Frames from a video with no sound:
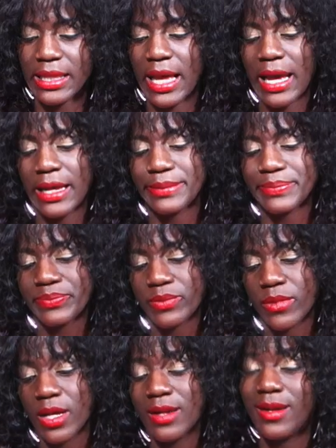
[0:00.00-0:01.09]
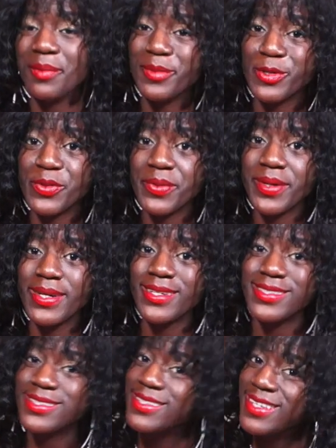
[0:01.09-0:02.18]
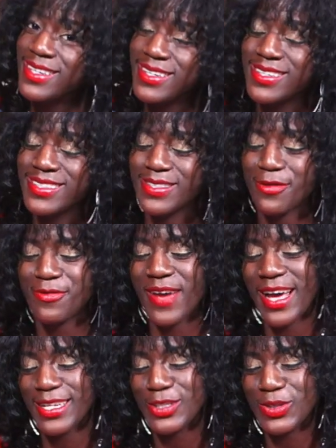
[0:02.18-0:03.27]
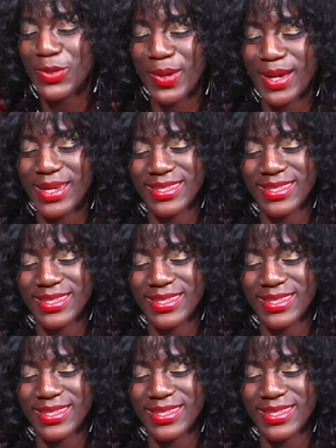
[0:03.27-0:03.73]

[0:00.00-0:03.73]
that. Number 3 is a fast joint.